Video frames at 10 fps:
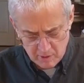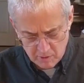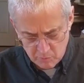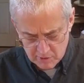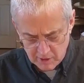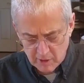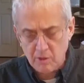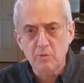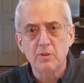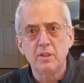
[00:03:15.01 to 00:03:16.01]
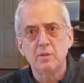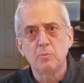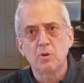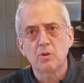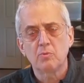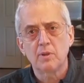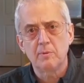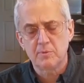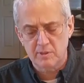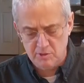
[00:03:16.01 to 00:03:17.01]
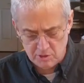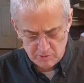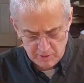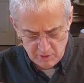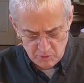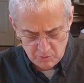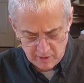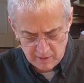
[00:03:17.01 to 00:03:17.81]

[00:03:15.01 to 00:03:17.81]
what's included in the book when I'm done showing you